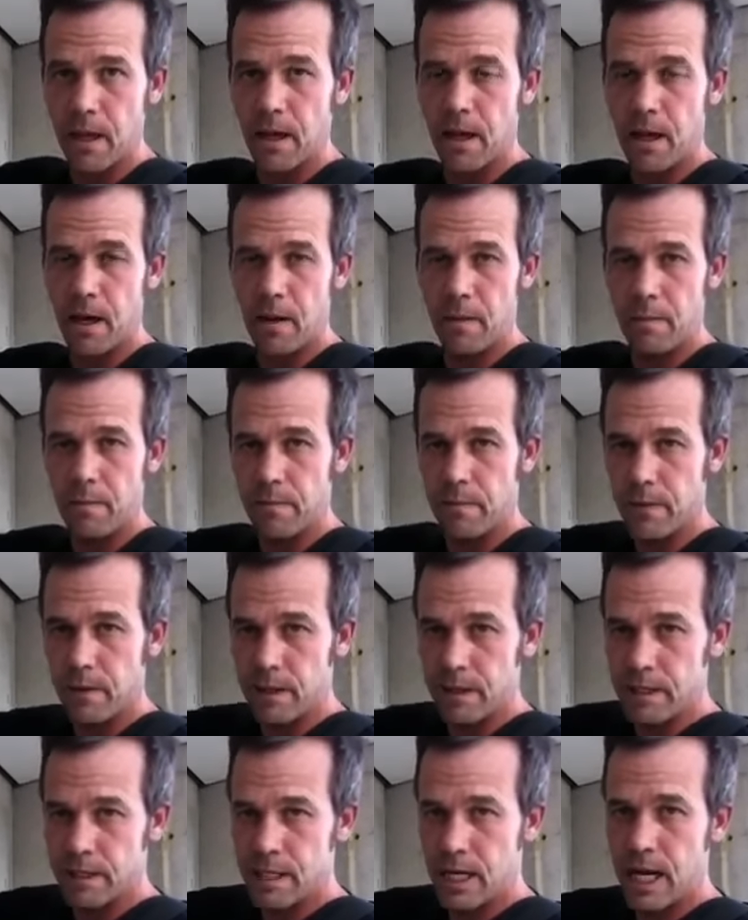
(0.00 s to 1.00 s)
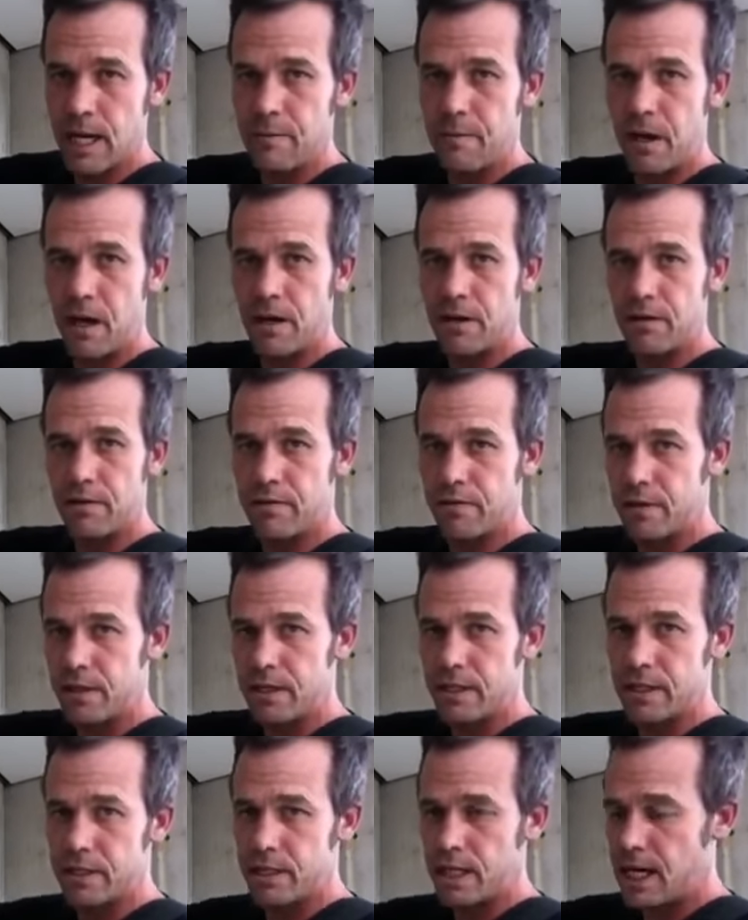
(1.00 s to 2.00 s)
Um, the design model for
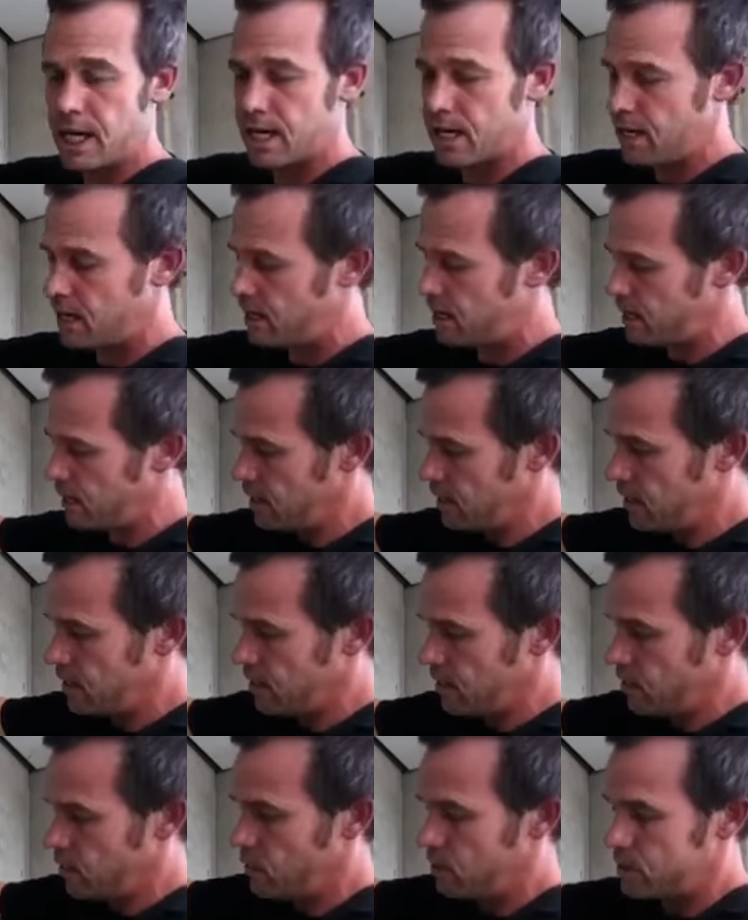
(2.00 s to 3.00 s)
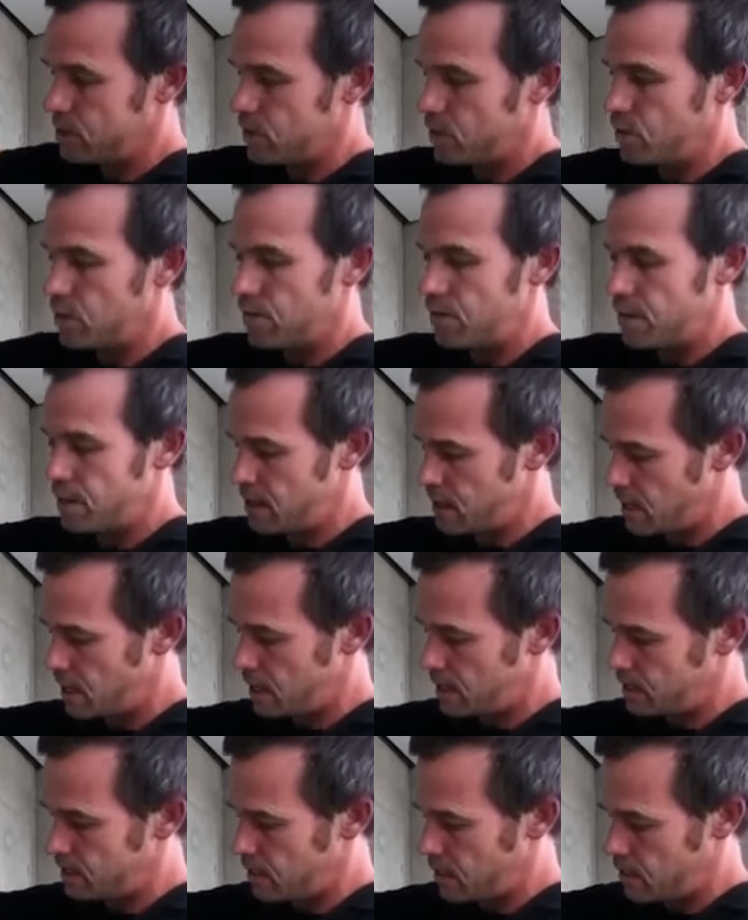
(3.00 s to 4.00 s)
this jacket was a woman
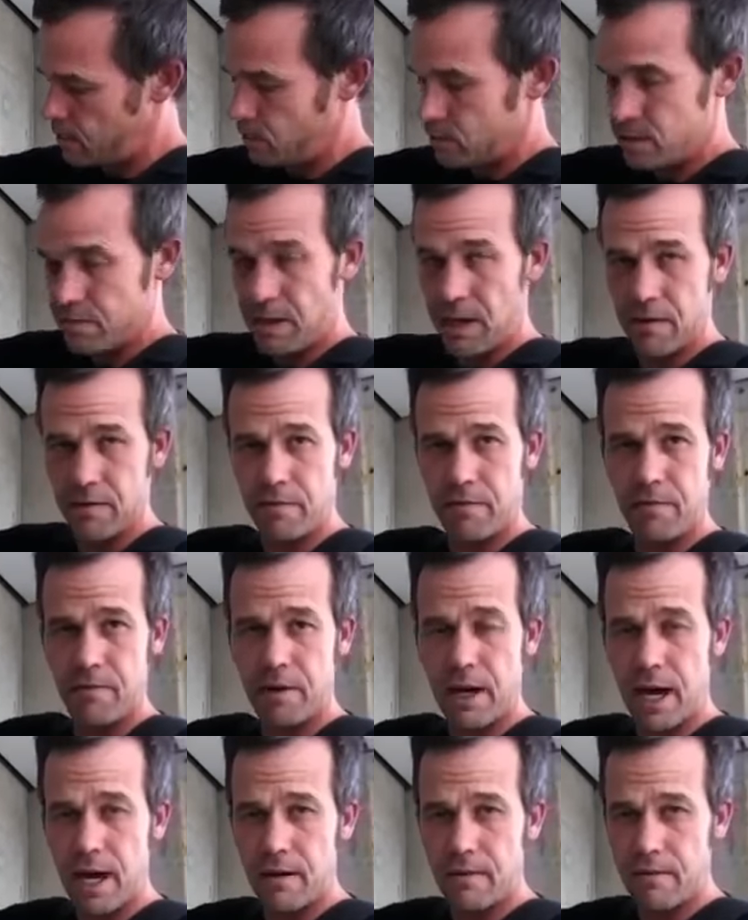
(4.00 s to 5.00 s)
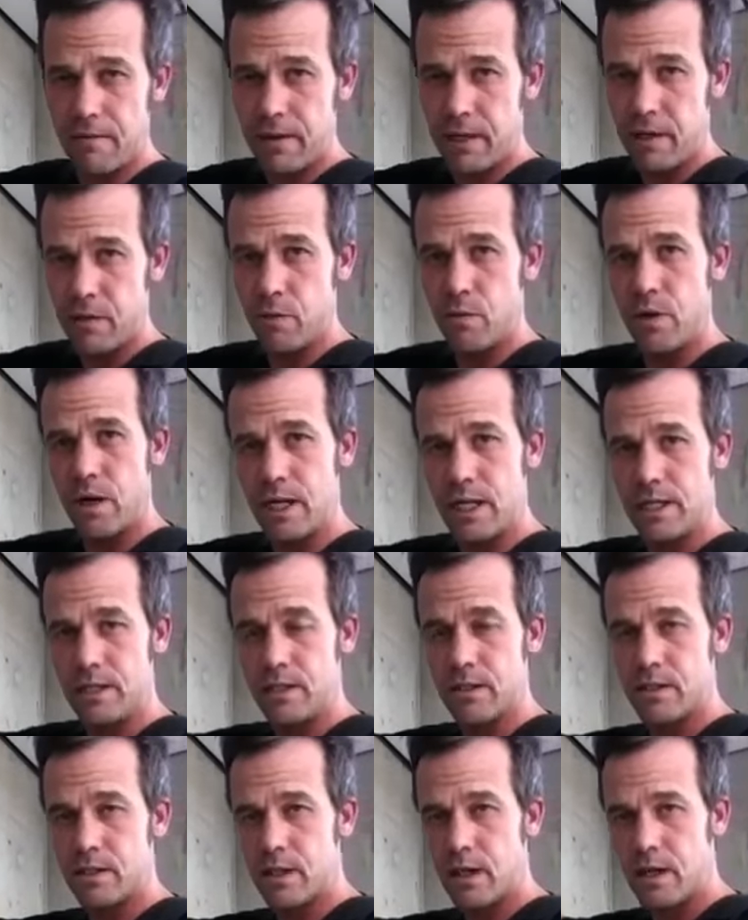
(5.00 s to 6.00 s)
that uh, was about 5 feet 1
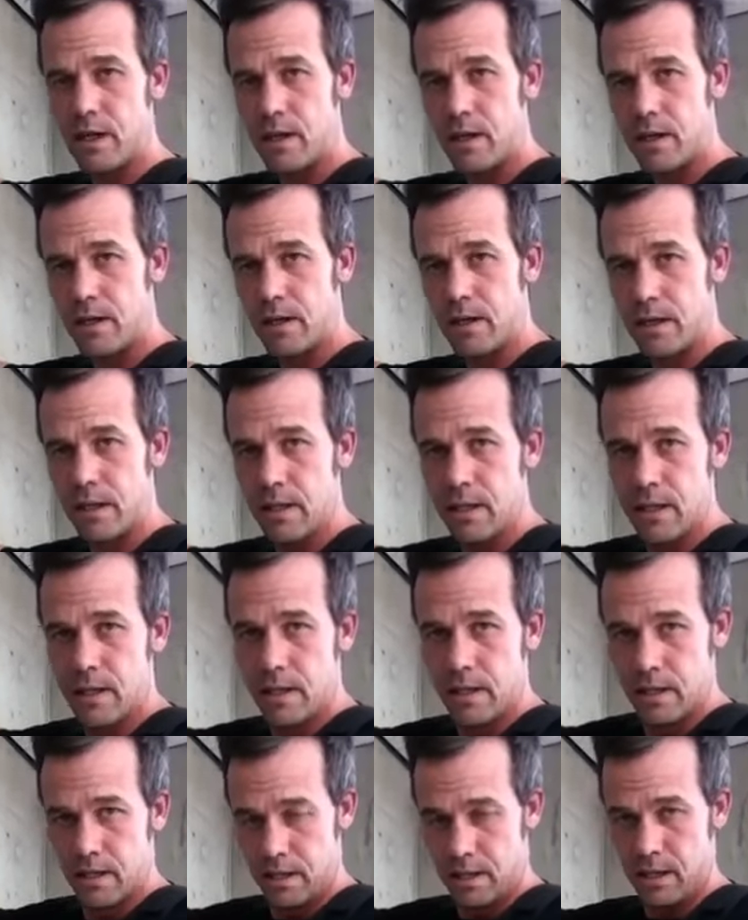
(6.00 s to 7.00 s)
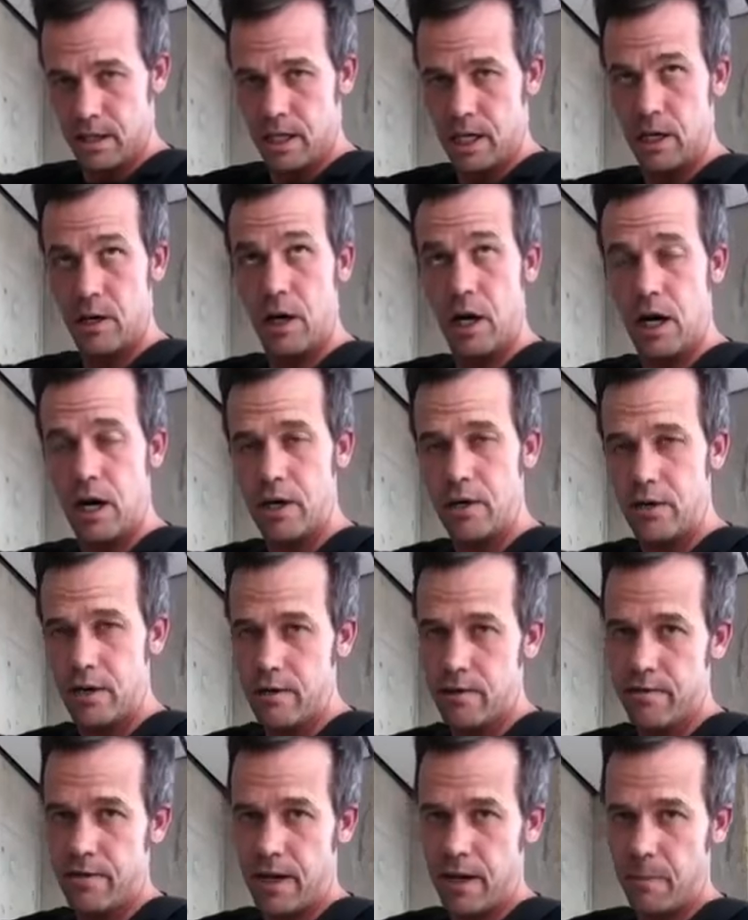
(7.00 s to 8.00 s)
inches tall,
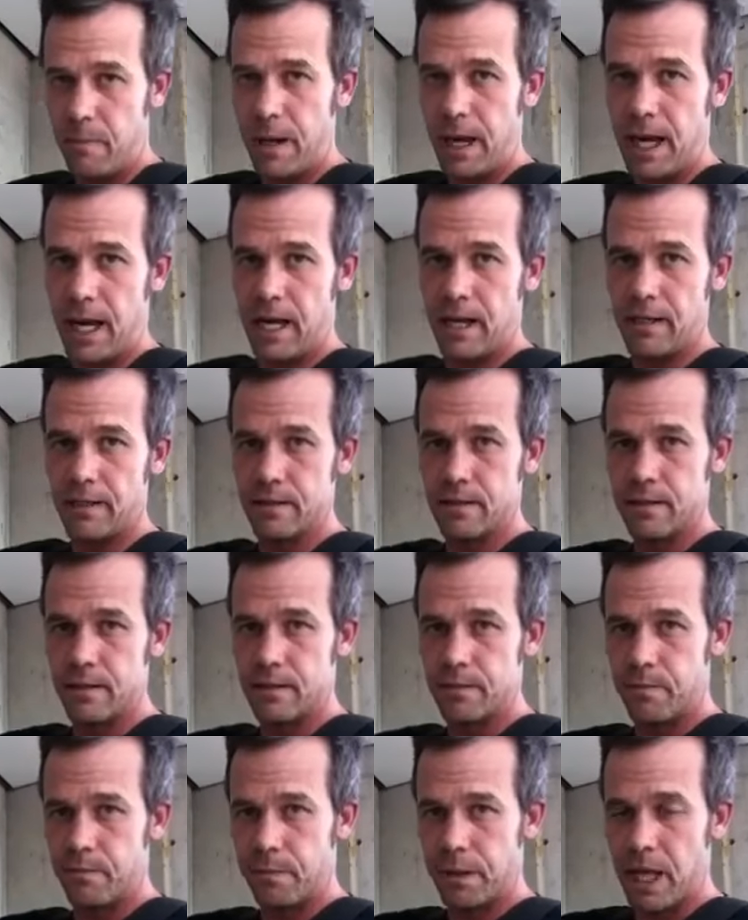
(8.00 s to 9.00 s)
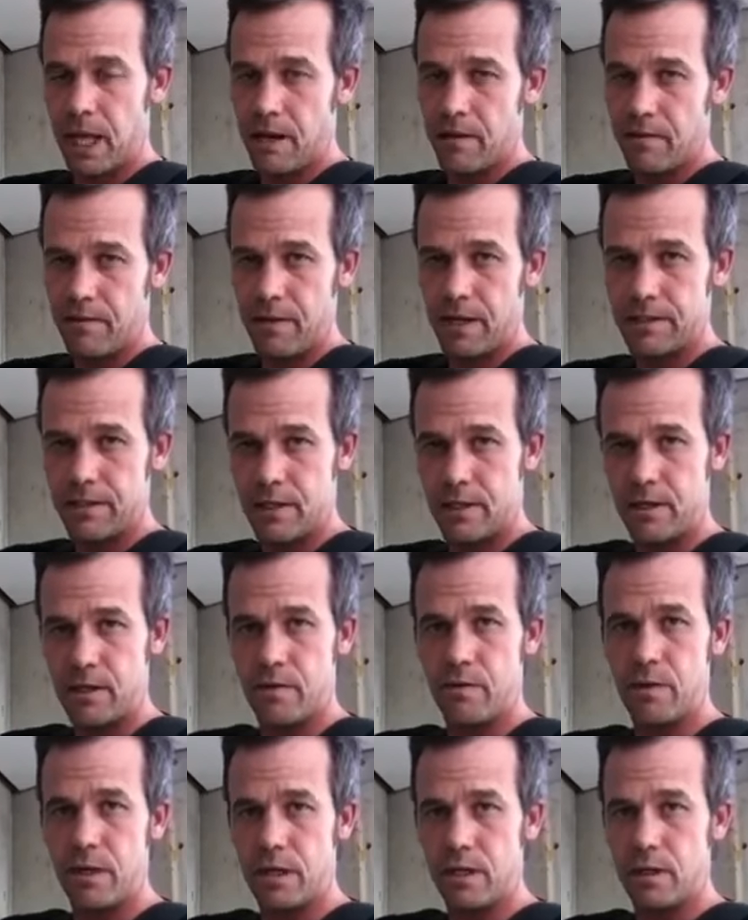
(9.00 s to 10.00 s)
105 pounds, and it fits her
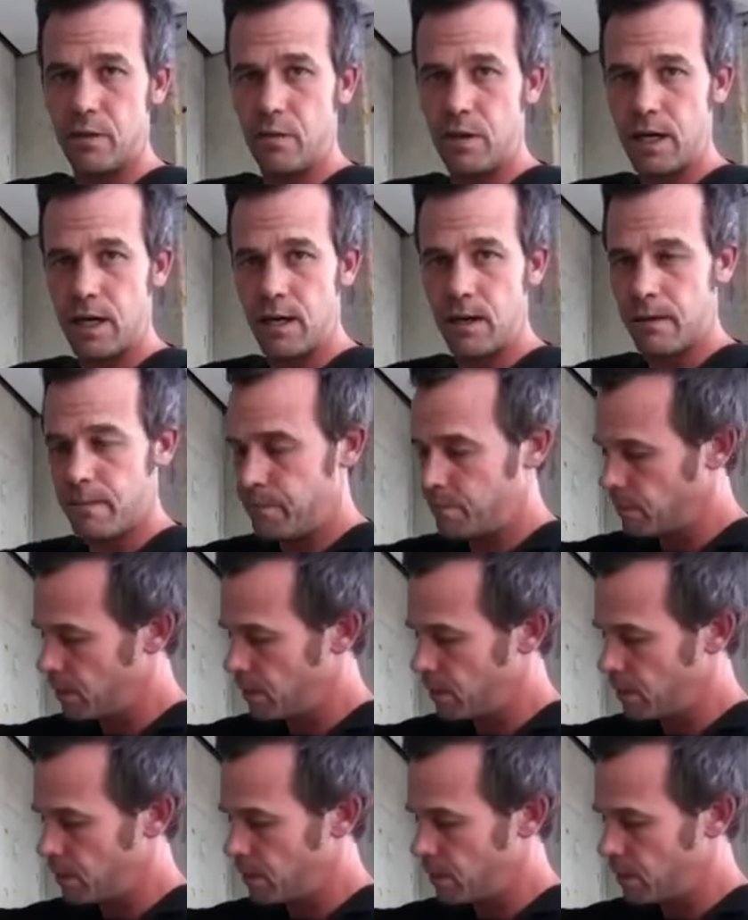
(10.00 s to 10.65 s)
really well.